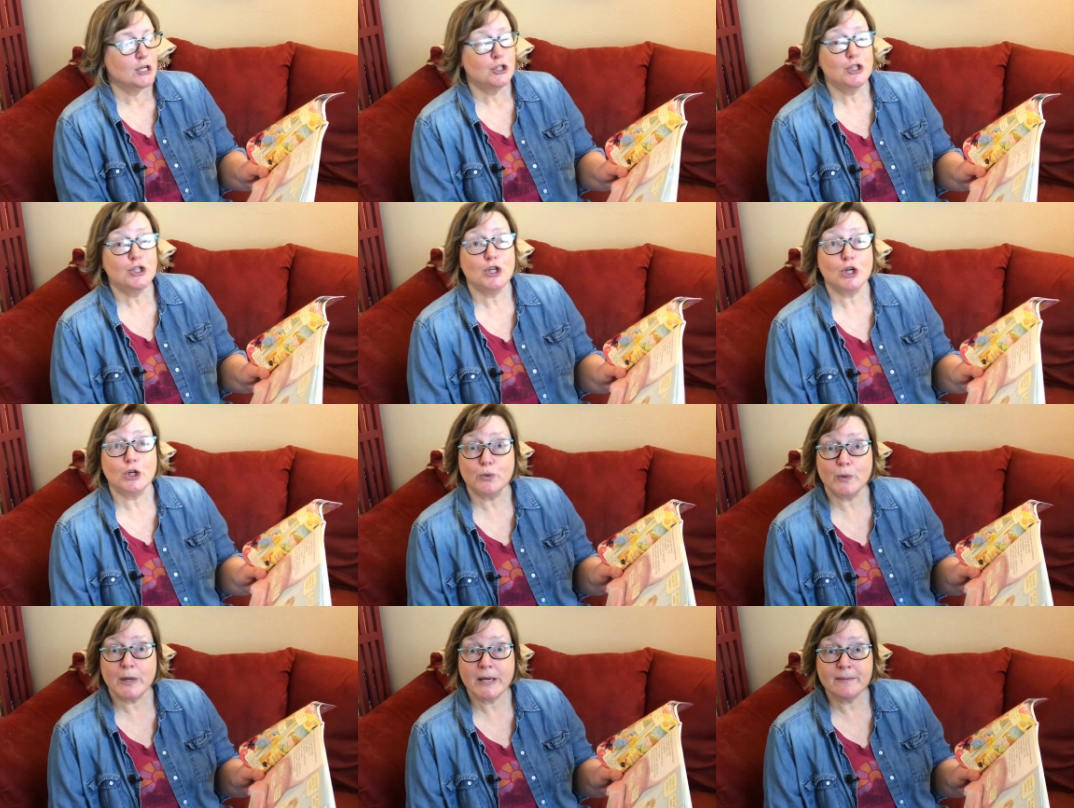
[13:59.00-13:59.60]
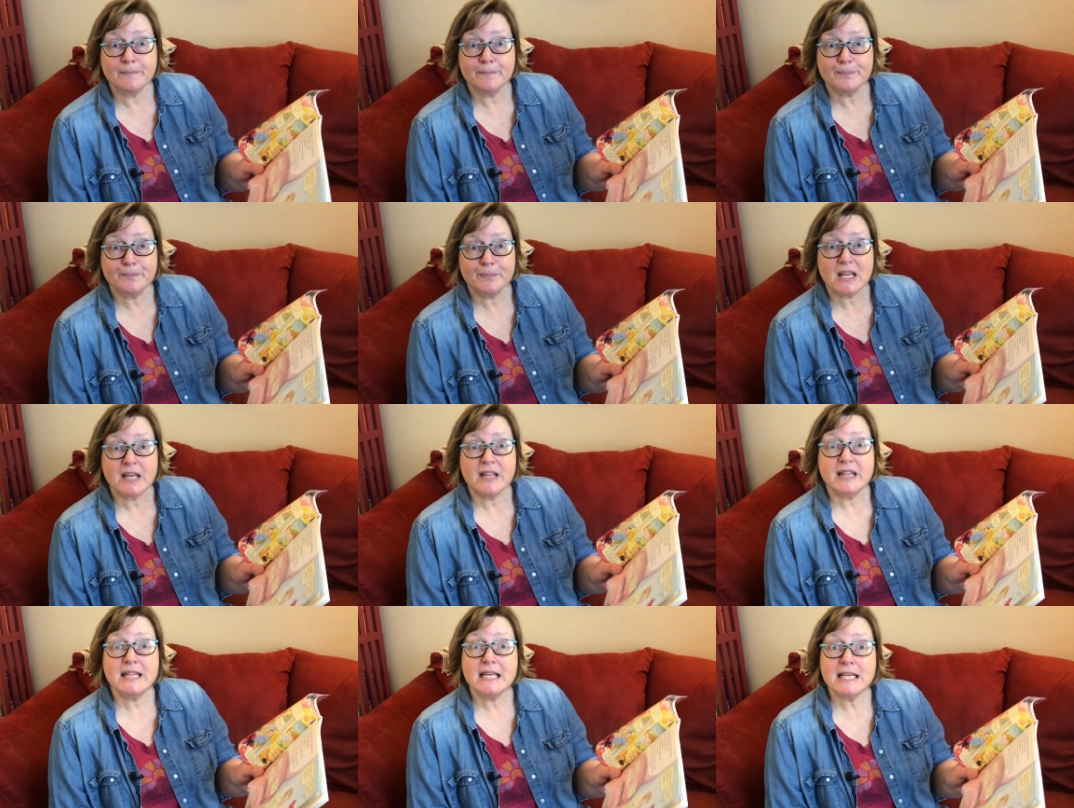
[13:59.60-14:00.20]
"Children,
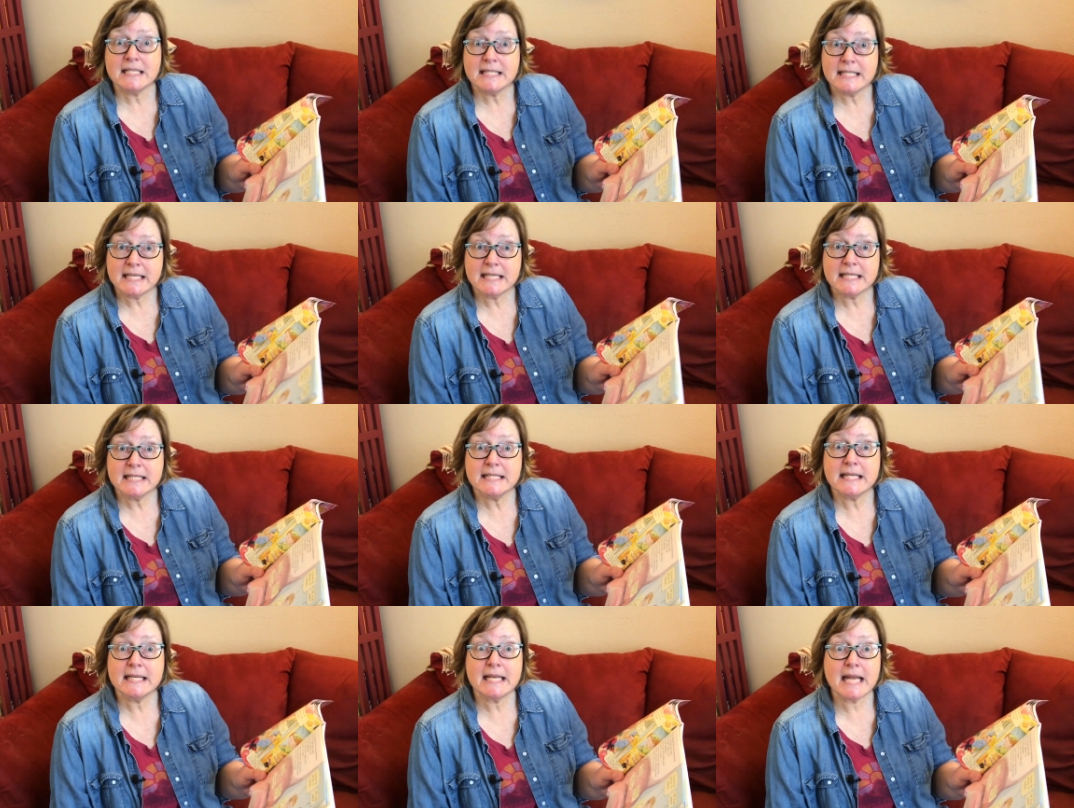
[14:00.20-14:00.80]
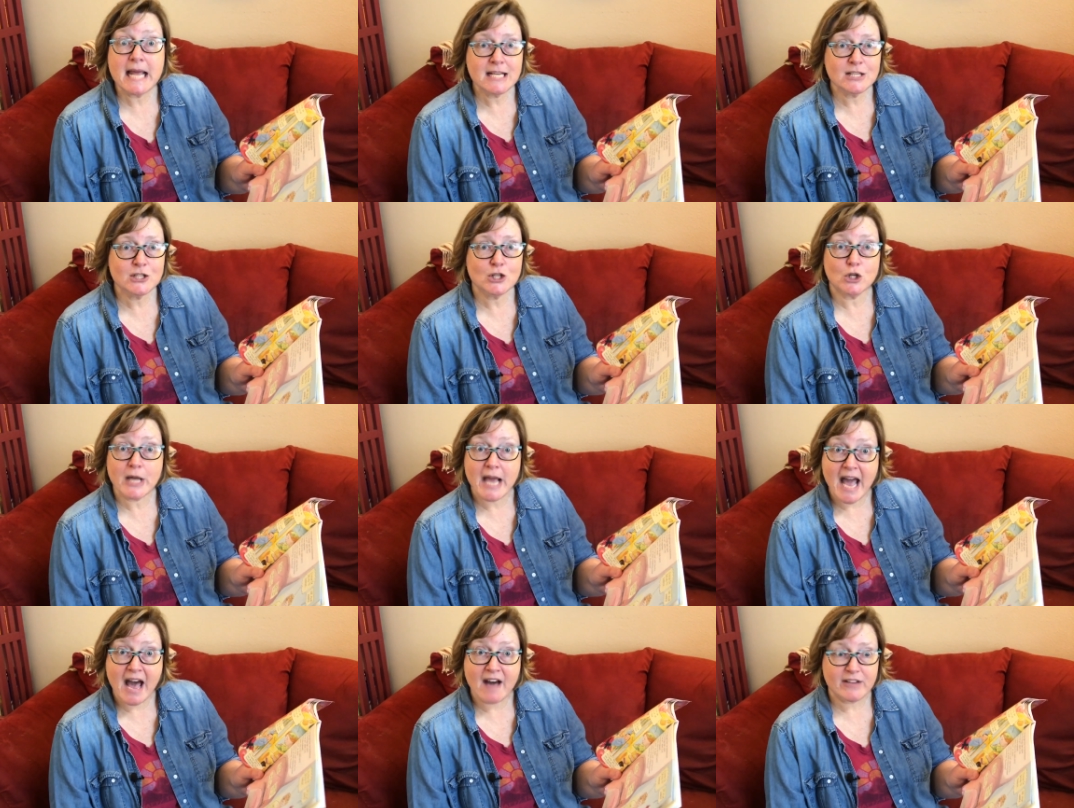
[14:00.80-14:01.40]
this is the
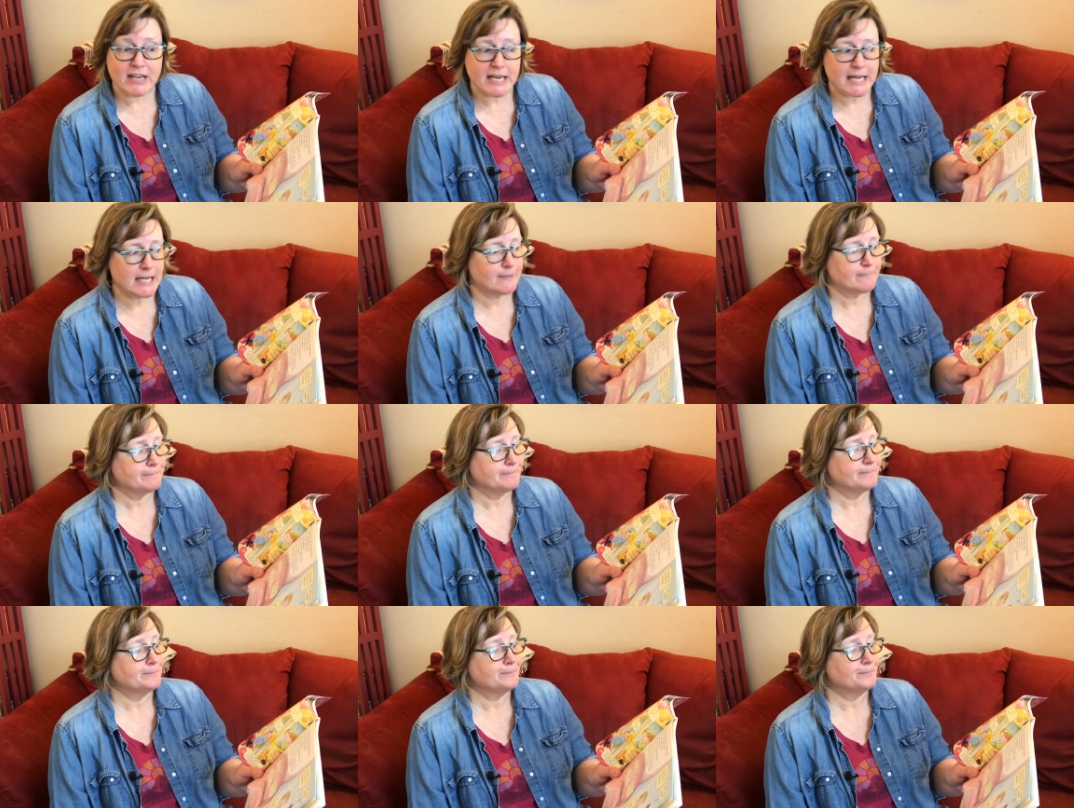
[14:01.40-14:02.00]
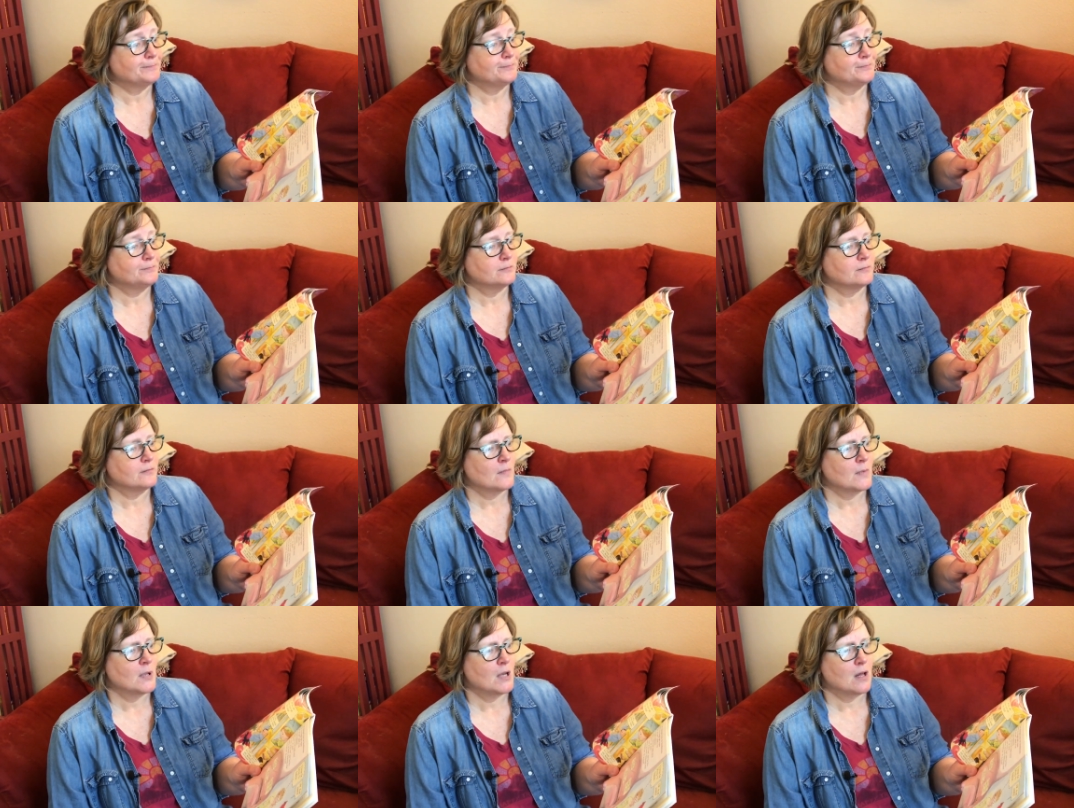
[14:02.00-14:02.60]
nasal cavity."
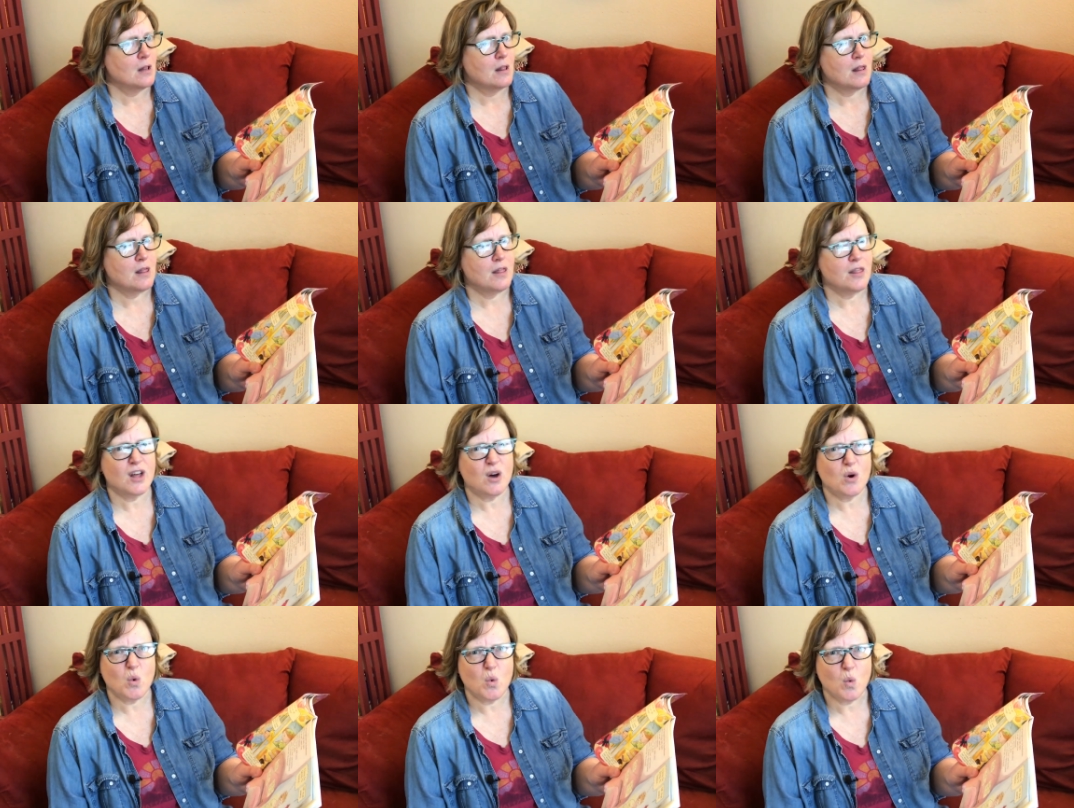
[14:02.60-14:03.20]
"The